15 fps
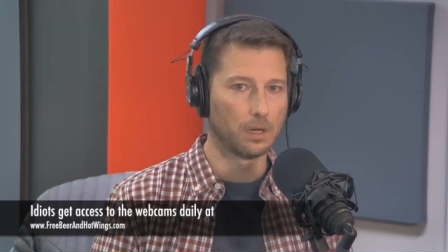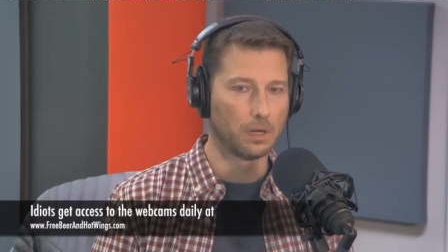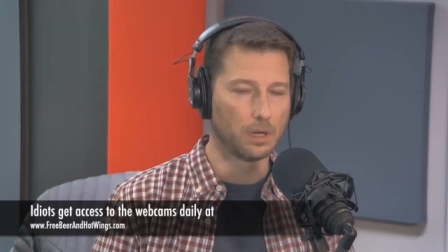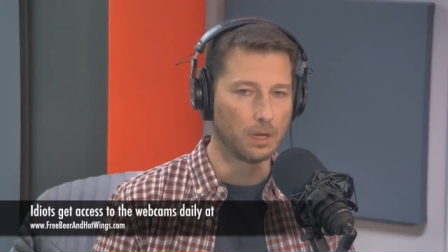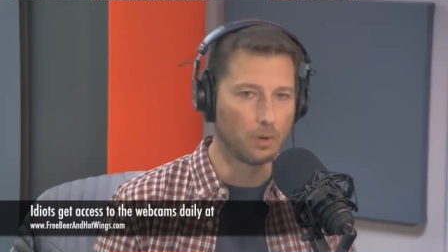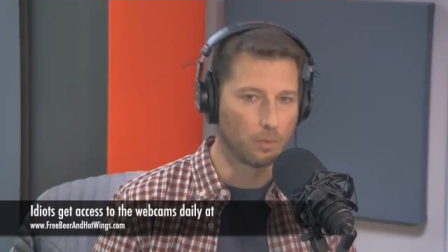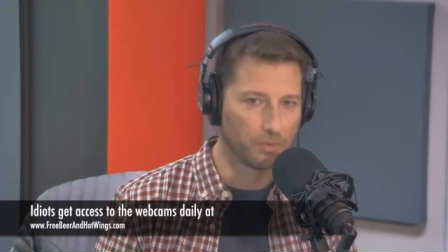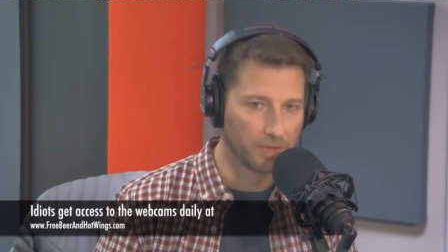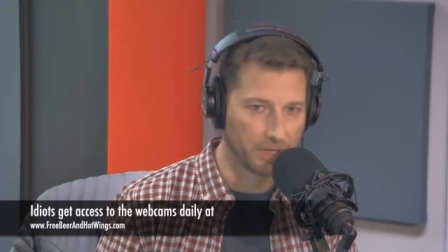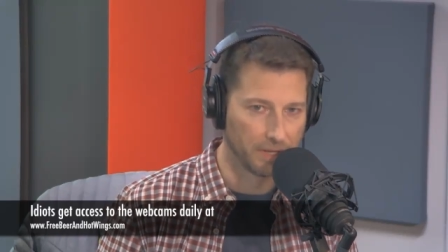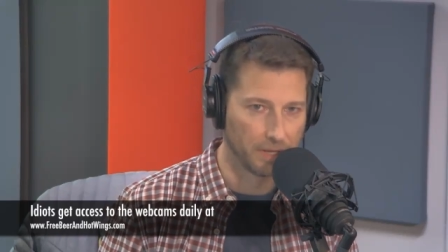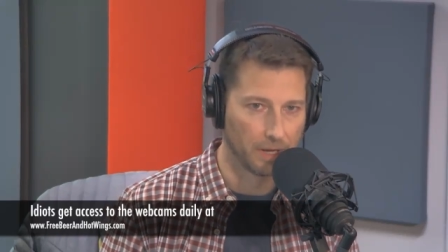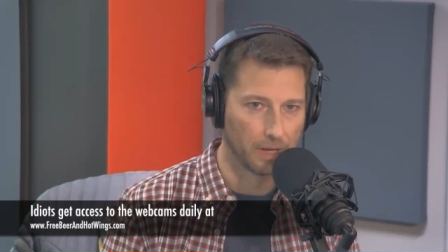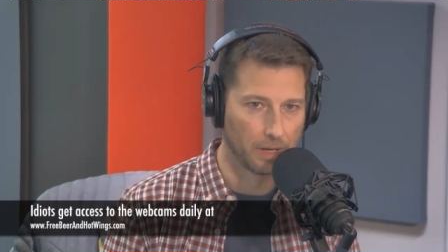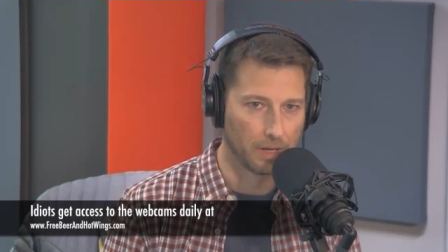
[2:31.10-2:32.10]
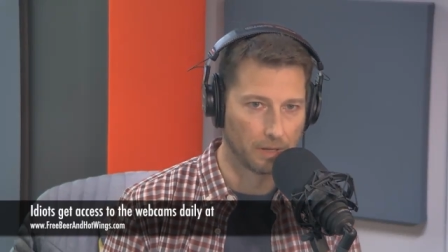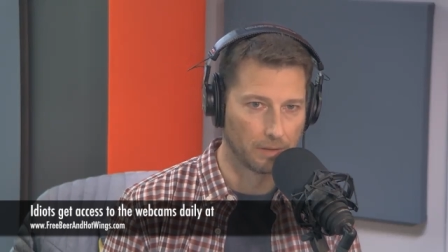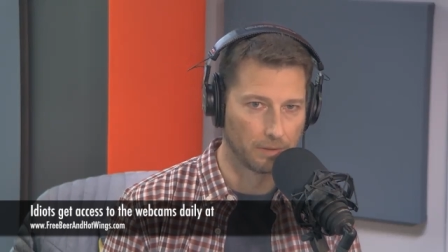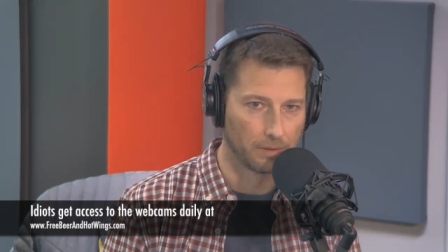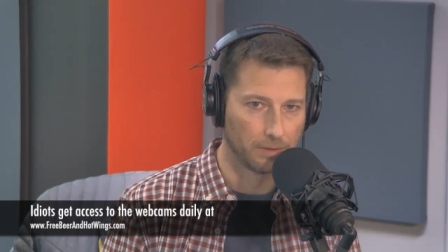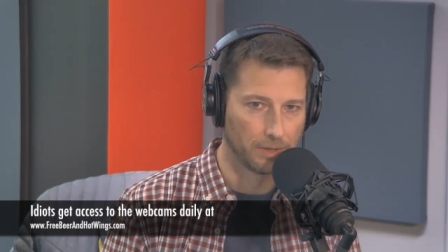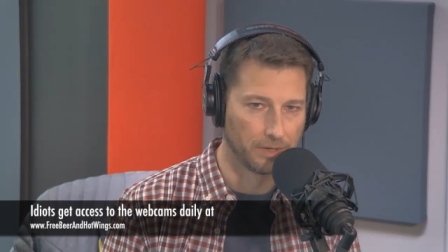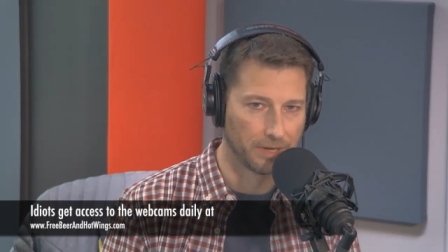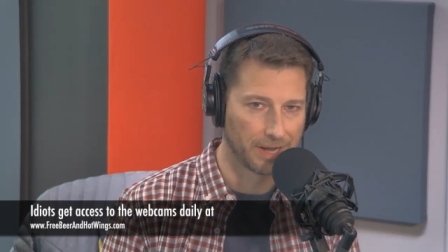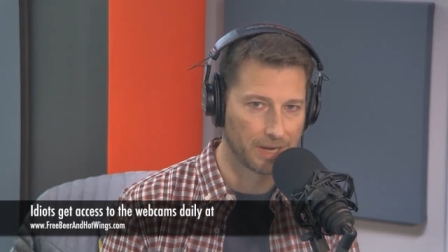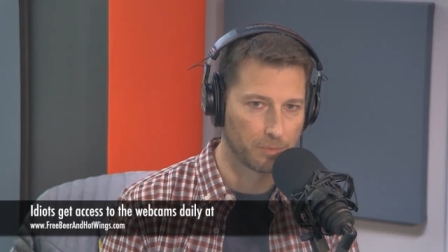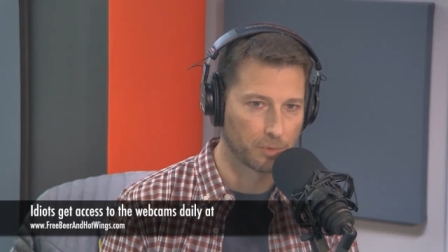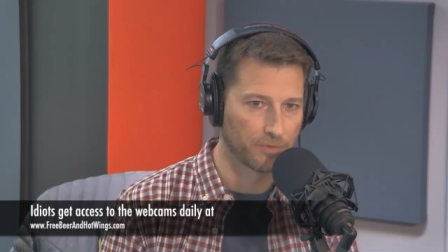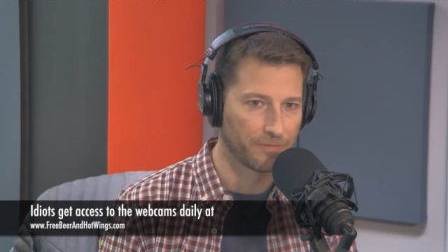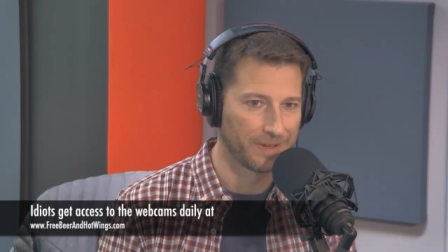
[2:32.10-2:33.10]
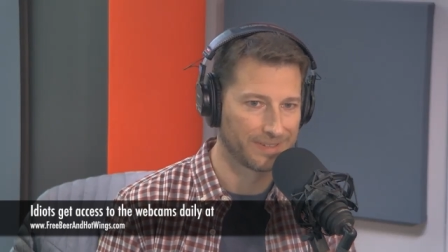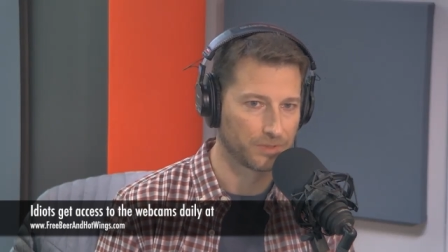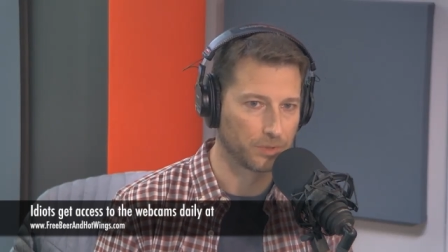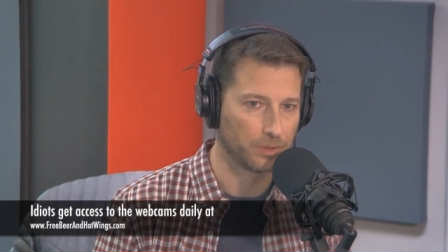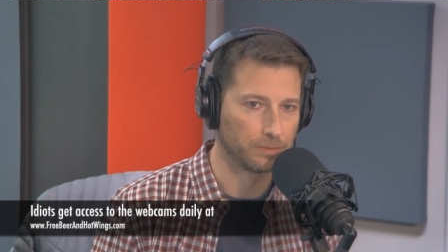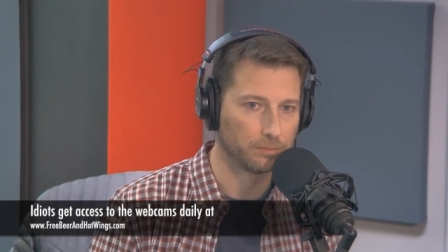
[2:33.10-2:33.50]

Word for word: Oh, the uh, the Nutty Professor.